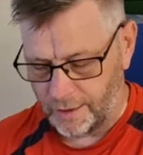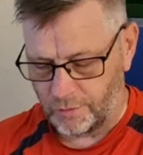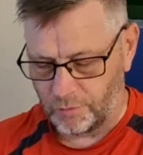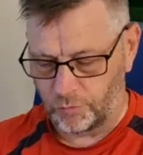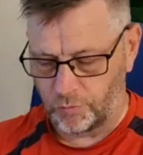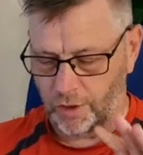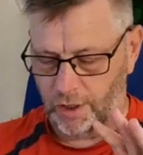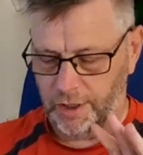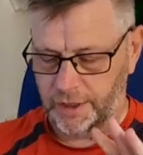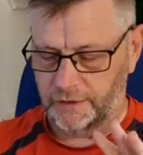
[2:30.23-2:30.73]

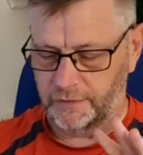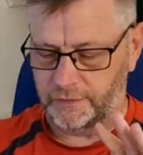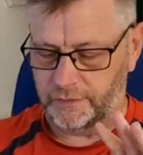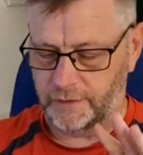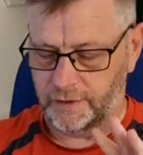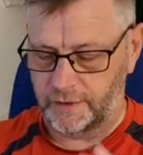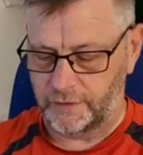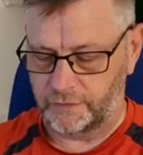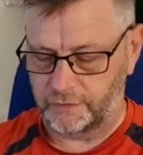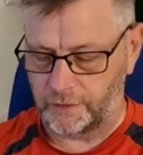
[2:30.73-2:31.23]
Right,
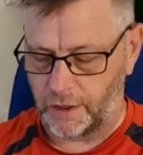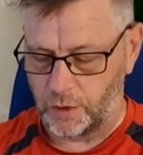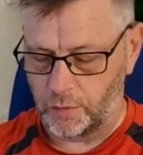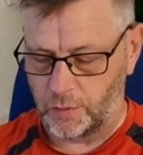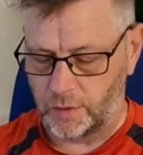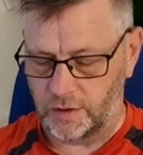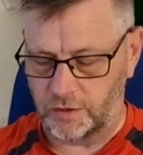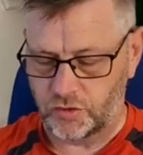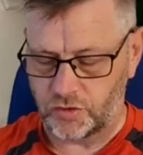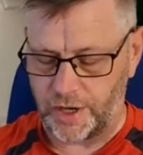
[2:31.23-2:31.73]
so
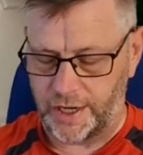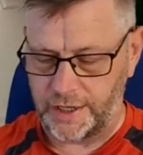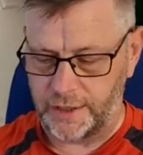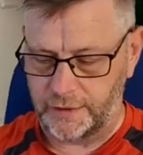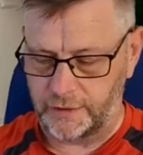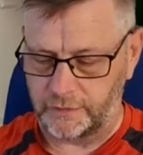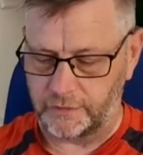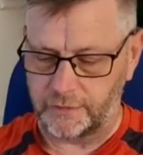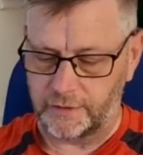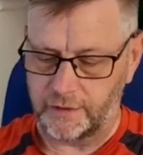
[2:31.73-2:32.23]

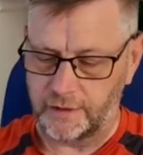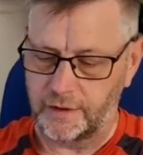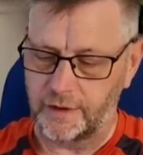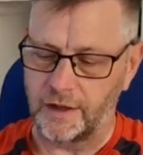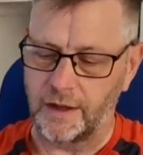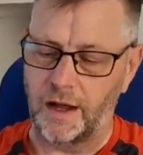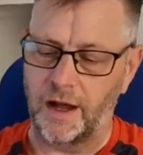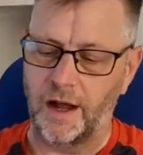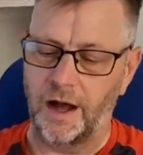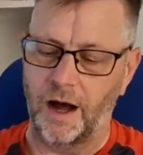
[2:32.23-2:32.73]
trainers.
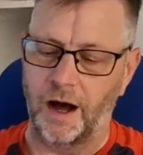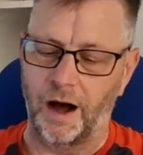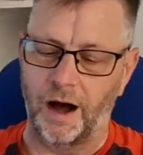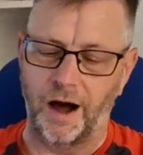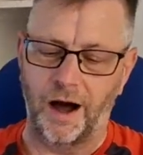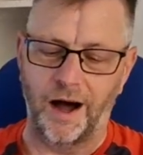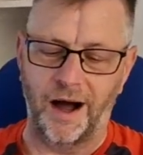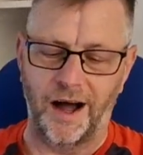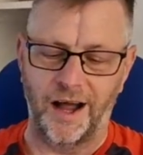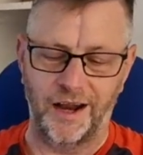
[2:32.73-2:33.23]

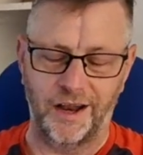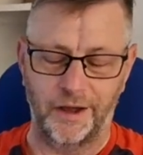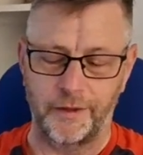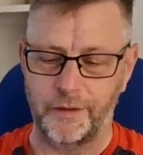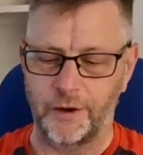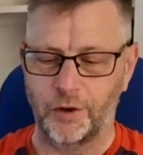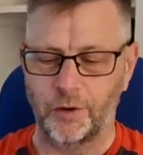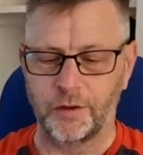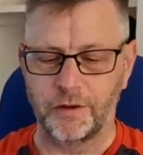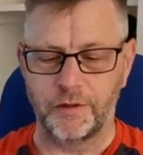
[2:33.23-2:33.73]
Oh, I like
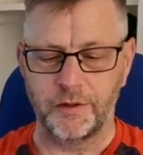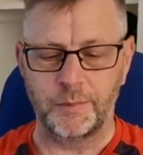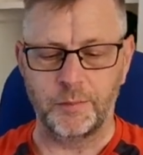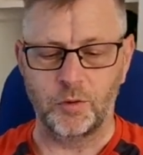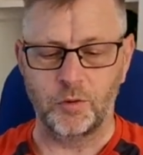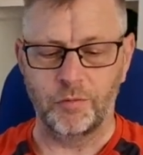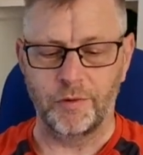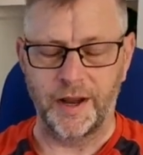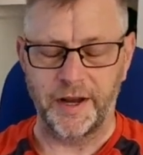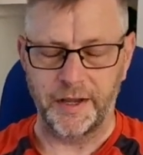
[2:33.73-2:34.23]
the look of them
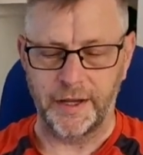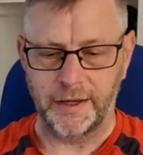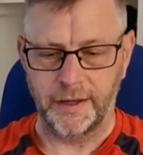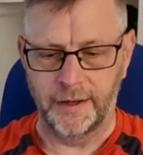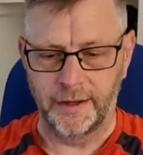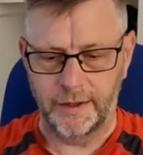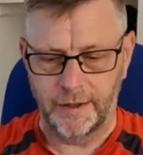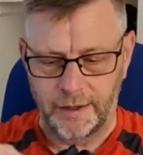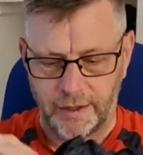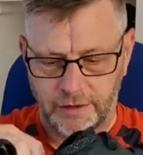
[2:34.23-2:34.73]
already.
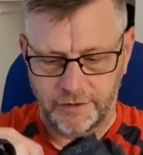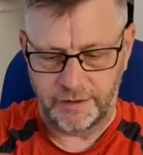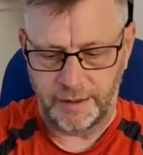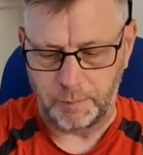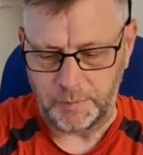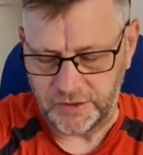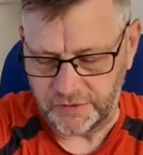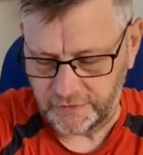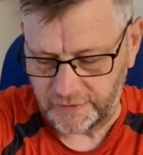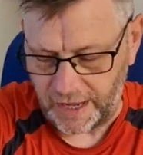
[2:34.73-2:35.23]
Let
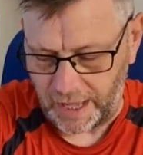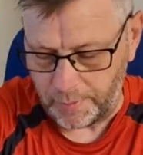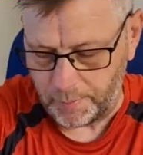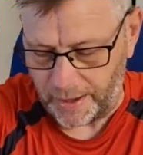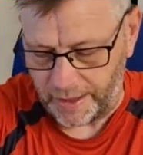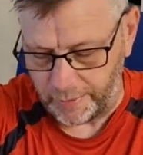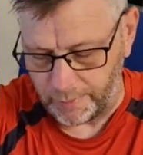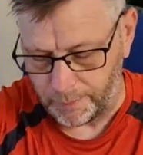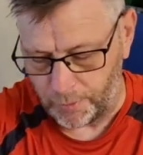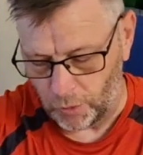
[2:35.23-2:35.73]
me just get them
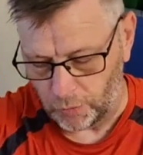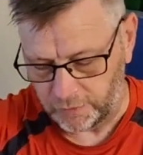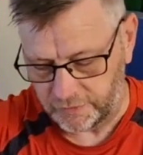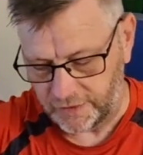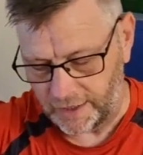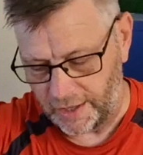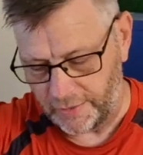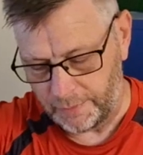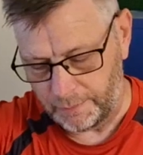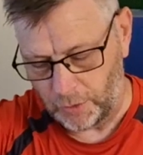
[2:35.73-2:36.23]
out of the box
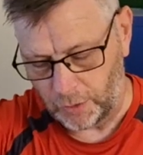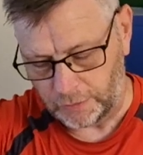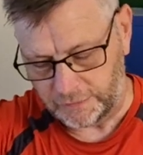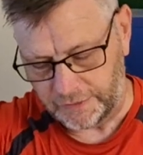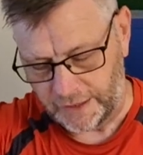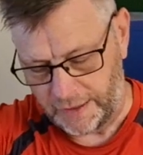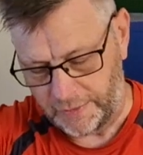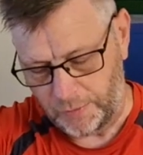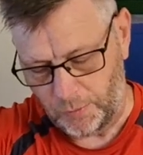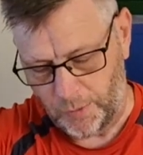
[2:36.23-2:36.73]
and get the box
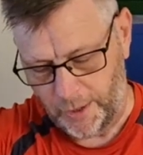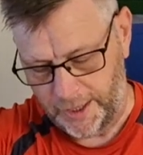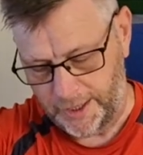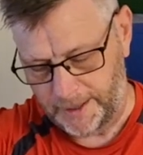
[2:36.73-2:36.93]
out of the